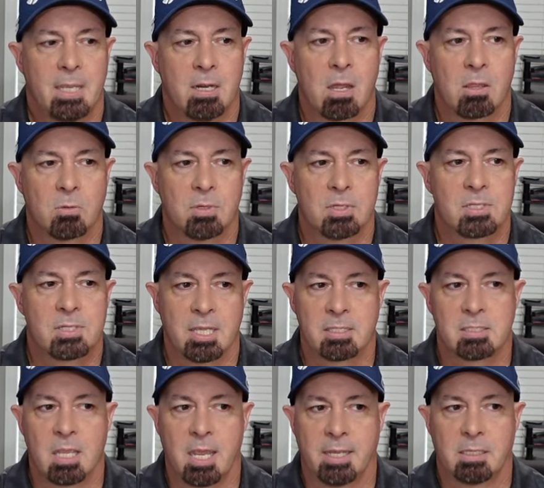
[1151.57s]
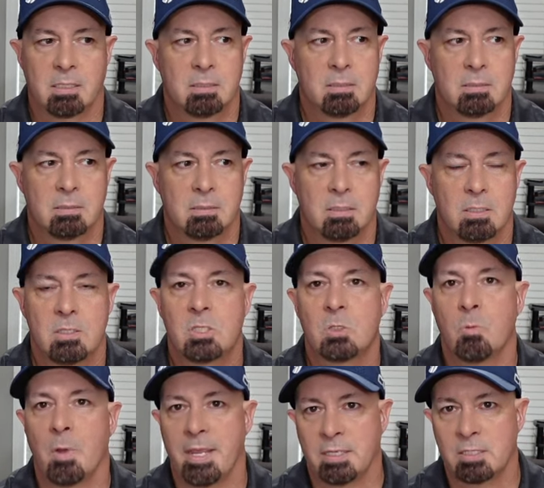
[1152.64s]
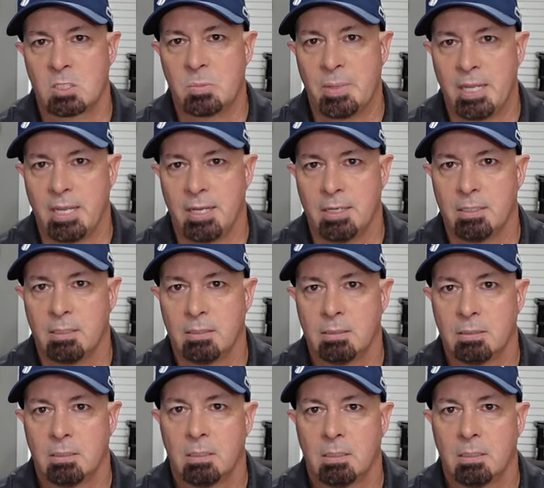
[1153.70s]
In other words, things like swing speed,